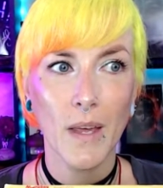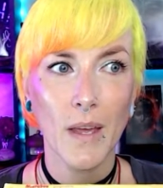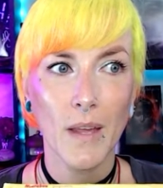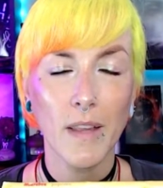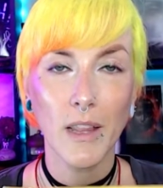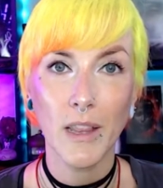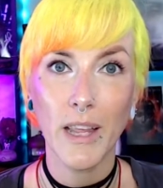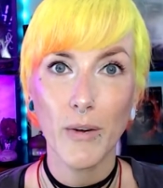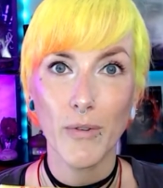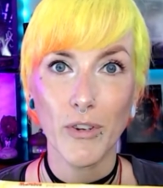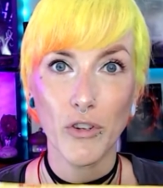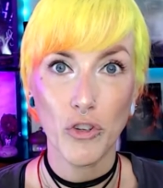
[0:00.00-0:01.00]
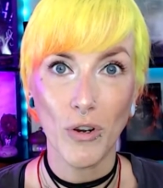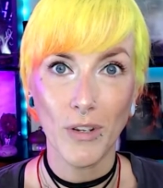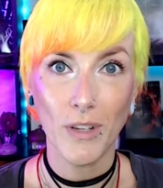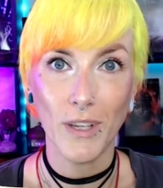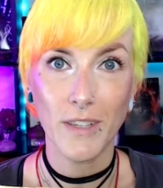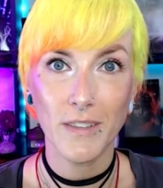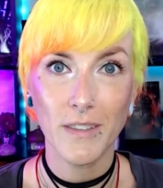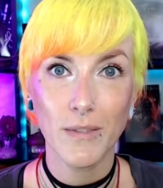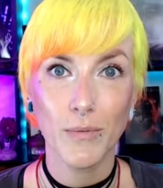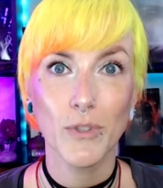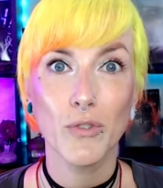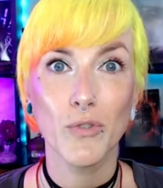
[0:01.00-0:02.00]
licorice chocolate,
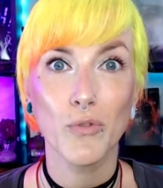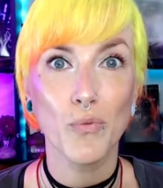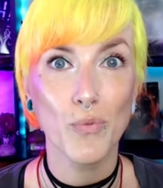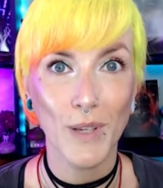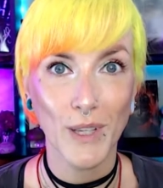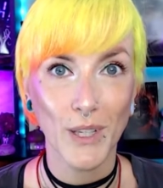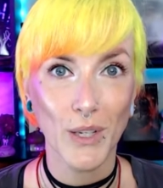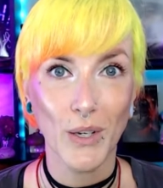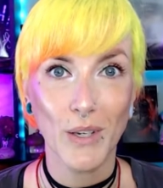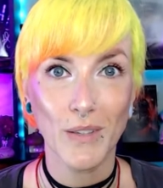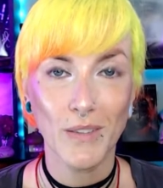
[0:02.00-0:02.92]
which was really good.